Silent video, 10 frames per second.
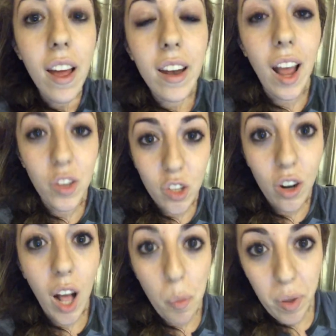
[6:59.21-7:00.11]
Now
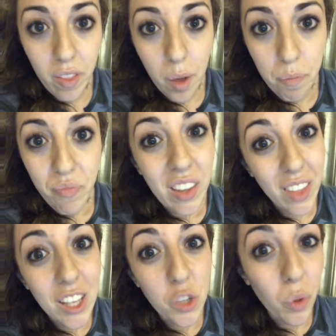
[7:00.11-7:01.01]
start helping them.
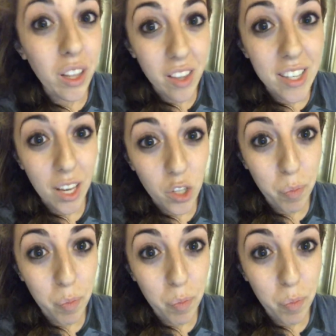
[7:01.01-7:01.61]
That's really the sales